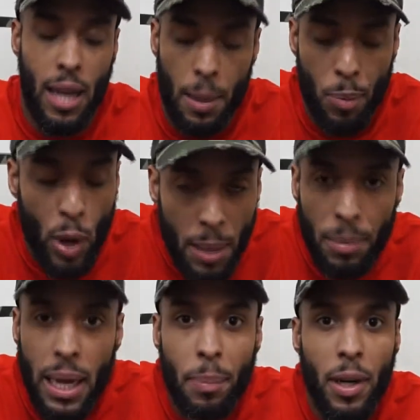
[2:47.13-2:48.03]
Like, point
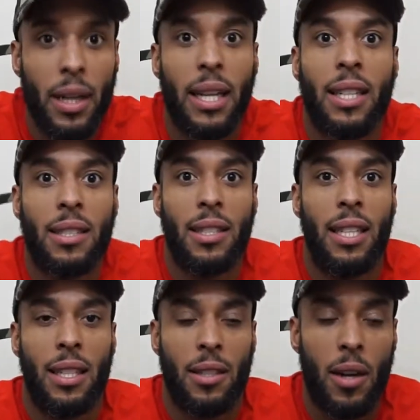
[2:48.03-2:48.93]
blank, period, it's a
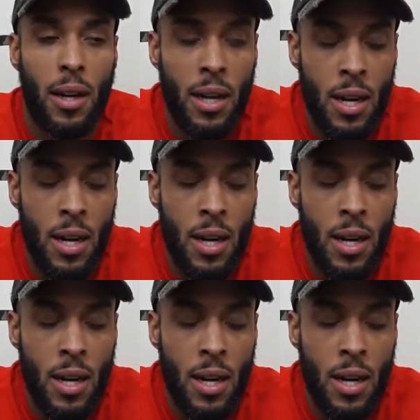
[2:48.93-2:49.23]
GSR.